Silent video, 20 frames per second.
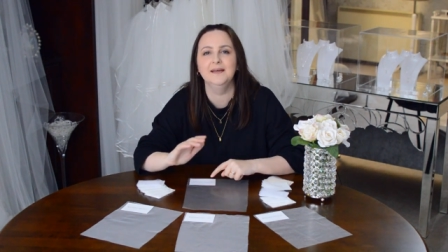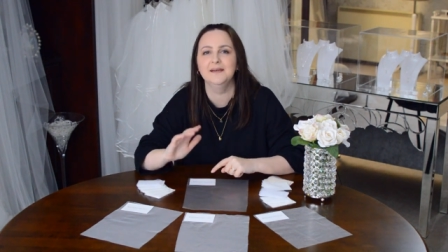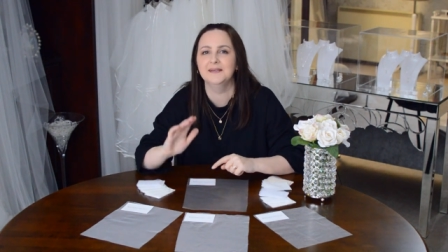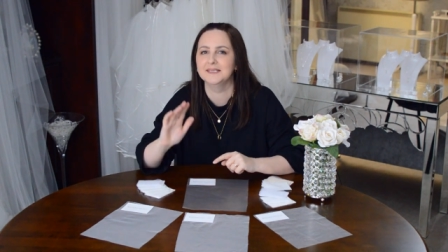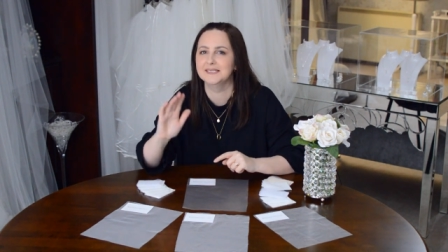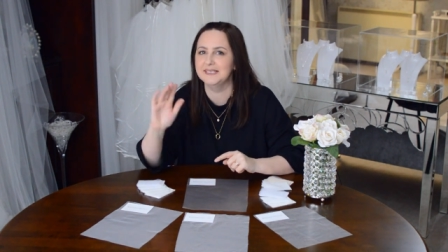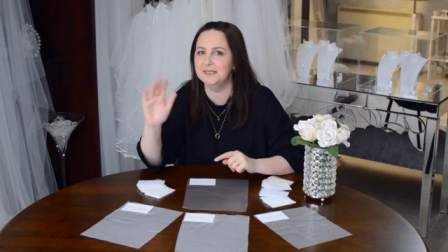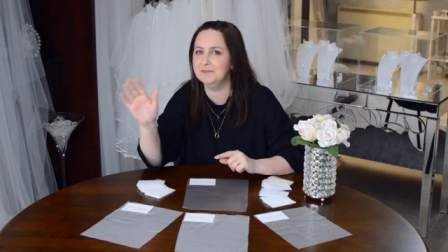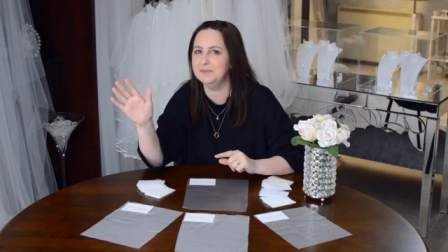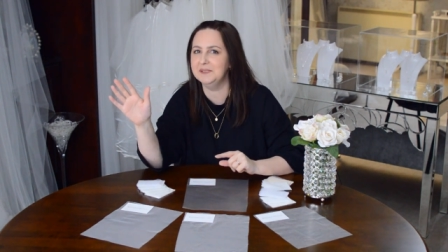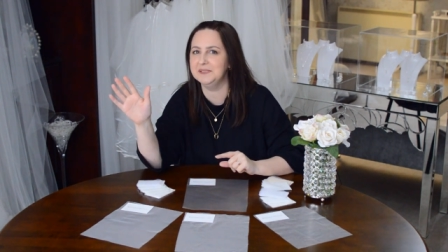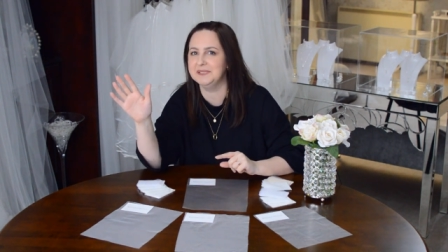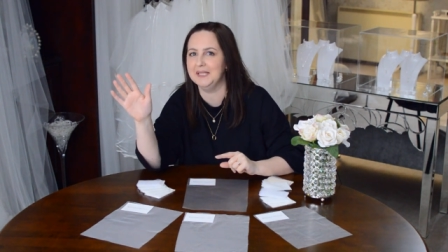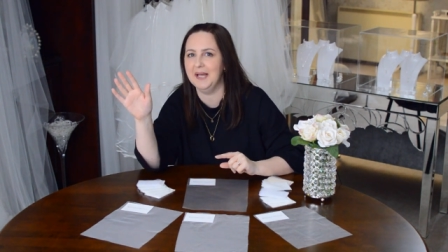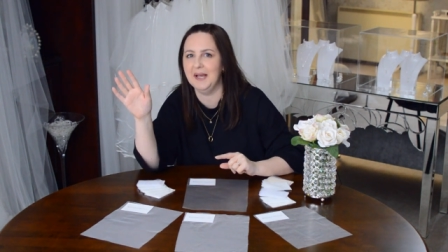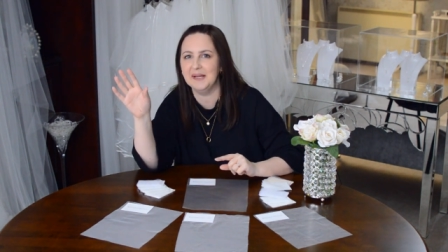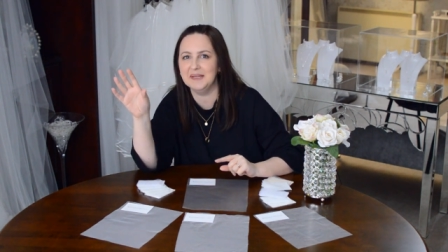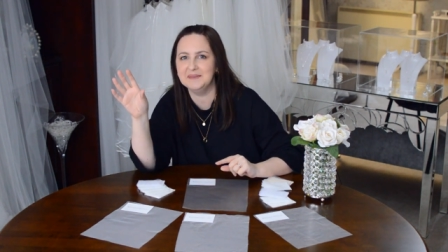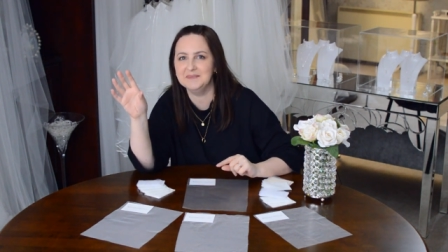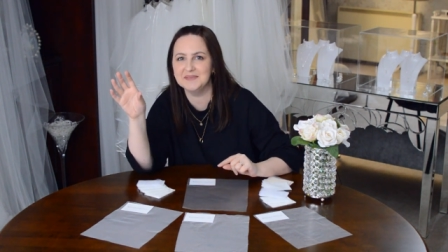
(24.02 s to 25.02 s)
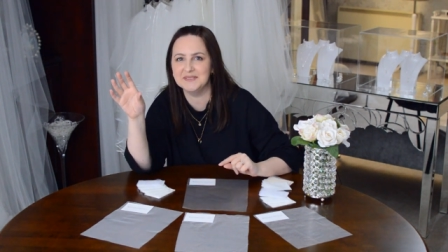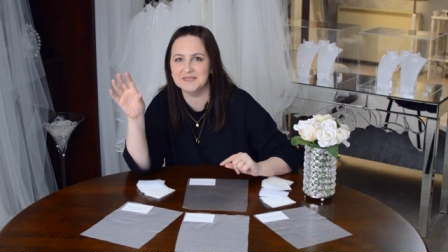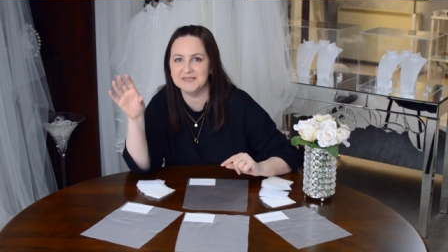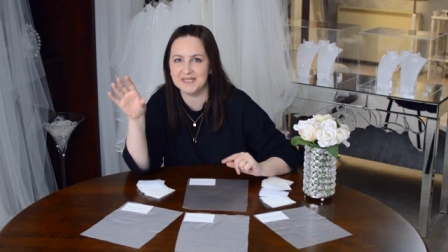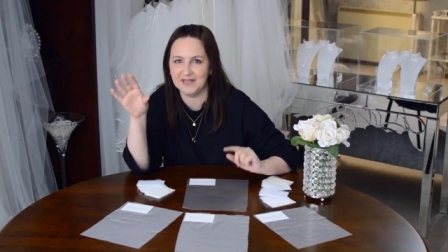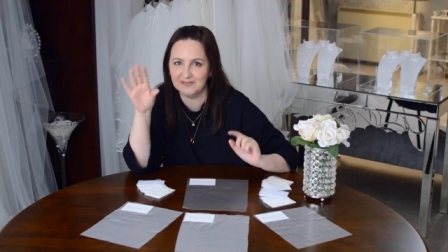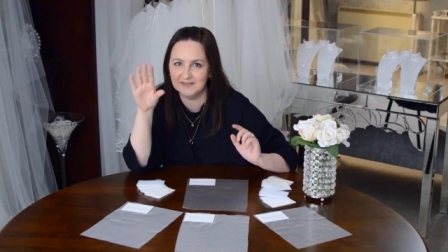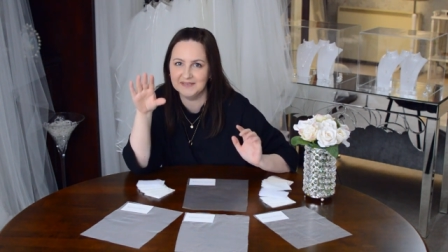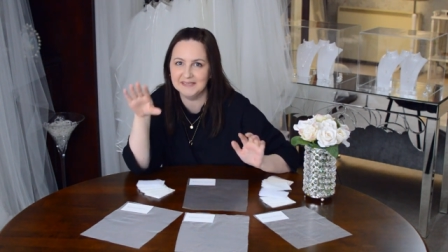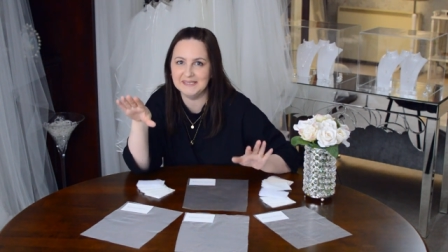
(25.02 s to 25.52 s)
simpler times and
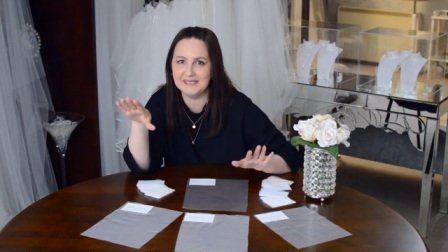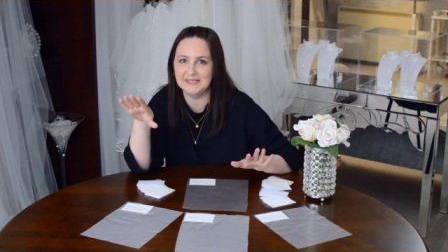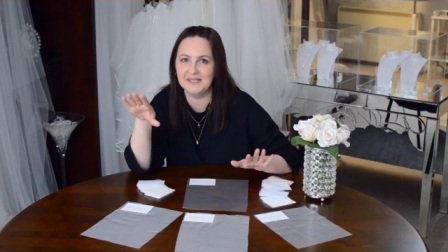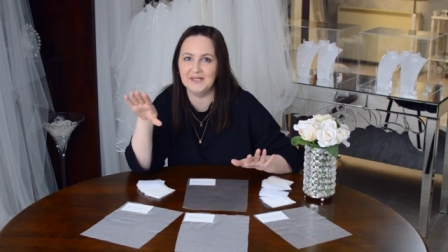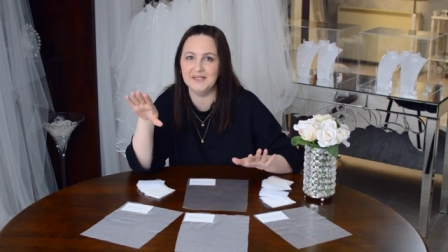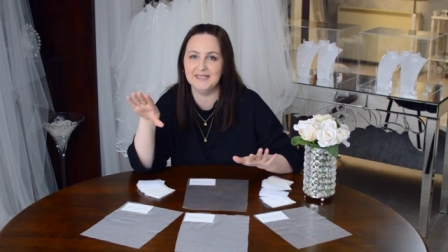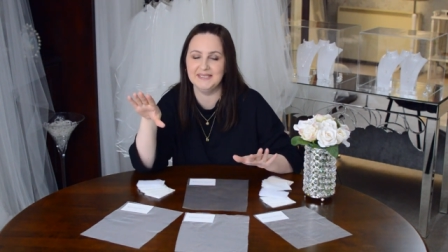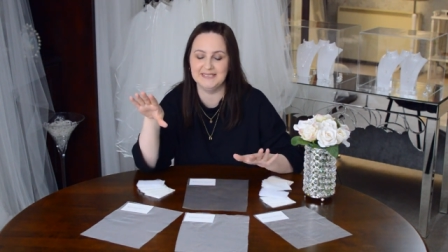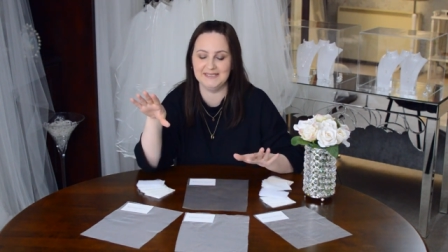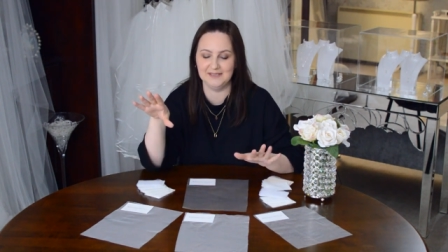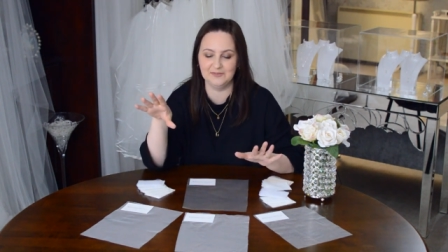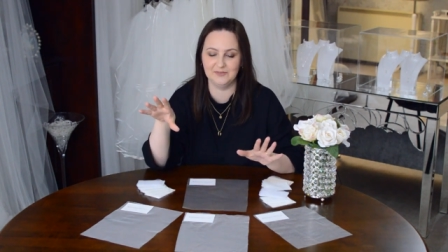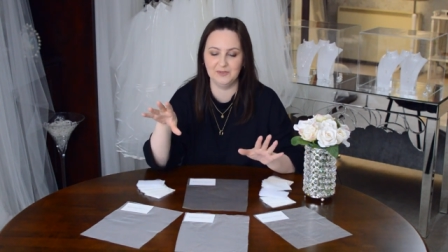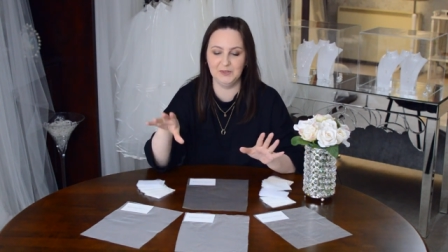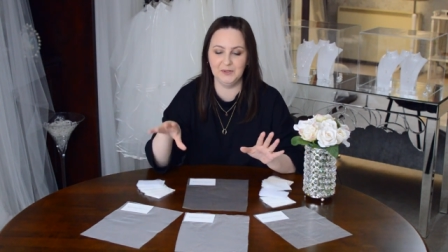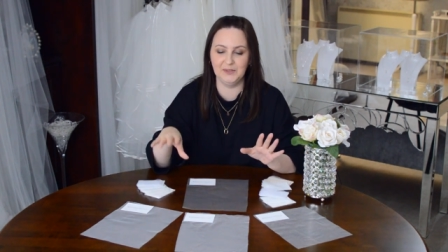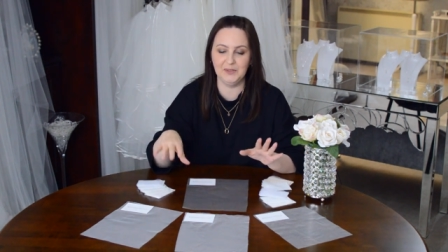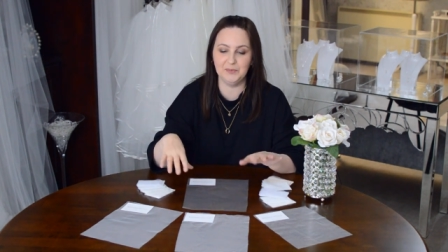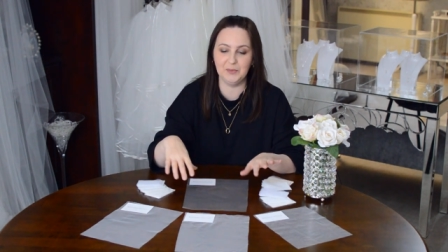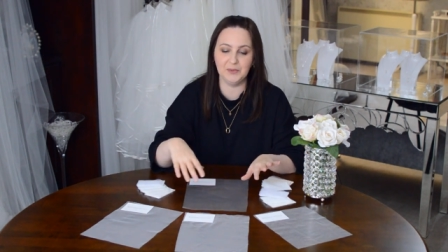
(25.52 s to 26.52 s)
definitely a lot easier for you,